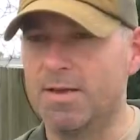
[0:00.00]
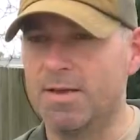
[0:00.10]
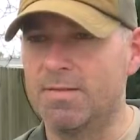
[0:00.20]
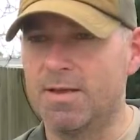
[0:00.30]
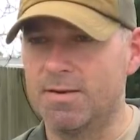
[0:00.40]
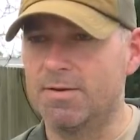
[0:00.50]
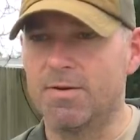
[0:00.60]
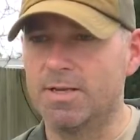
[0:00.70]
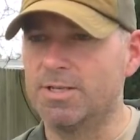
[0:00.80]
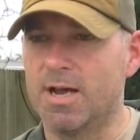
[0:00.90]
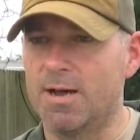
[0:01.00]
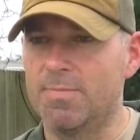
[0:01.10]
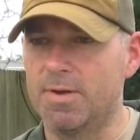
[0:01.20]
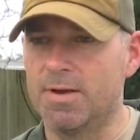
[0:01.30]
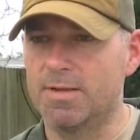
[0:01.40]
and they did a great job.
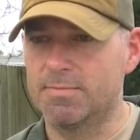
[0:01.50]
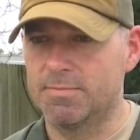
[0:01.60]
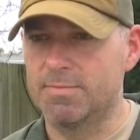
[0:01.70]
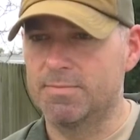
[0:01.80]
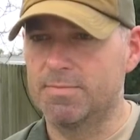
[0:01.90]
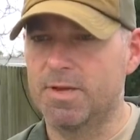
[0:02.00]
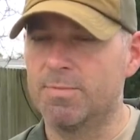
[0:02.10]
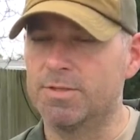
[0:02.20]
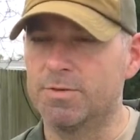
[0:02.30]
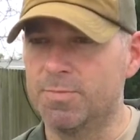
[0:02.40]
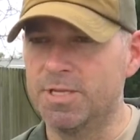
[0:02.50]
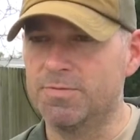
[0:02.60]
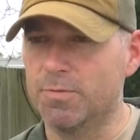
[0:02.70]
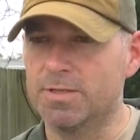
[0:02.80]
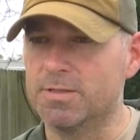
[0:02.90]
Uh, coming to a
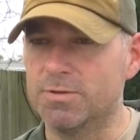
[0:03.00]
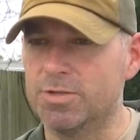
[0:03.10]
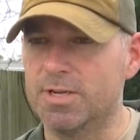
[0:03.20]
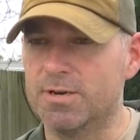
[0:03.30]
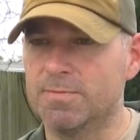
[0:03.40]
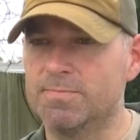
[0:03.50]
peaceful resolution here.